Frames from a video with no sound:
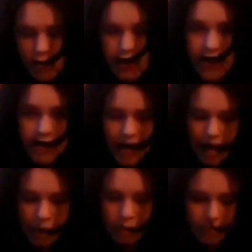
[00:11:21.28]
with a
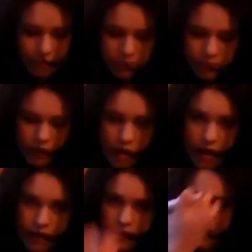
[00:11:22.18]
gap
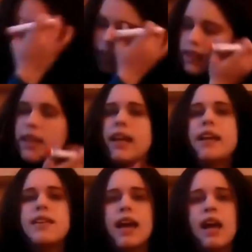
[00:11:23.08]
on either side.
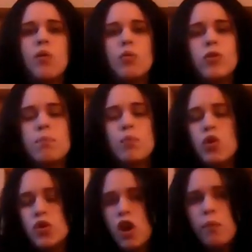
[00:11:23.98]
Now the
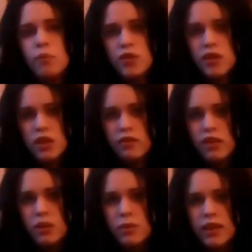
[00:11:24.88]
more confident you
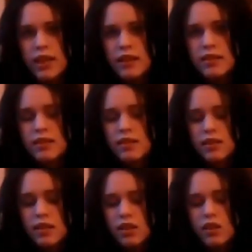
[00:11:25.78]
feel with this,
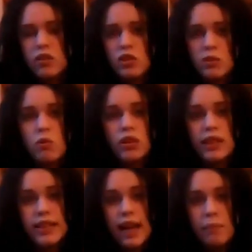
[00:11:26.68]
the
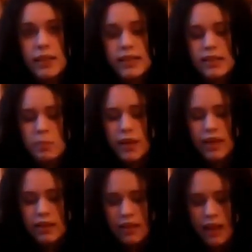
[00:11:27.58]
smaller your gap needs to
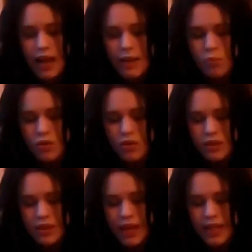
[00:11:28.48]
be. I
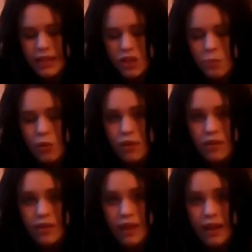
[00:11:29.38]
wouldn't say anything smaller
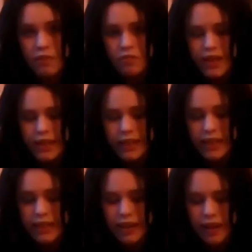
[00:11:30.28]
than that
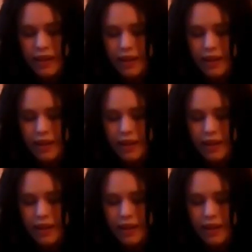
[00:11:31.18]
really,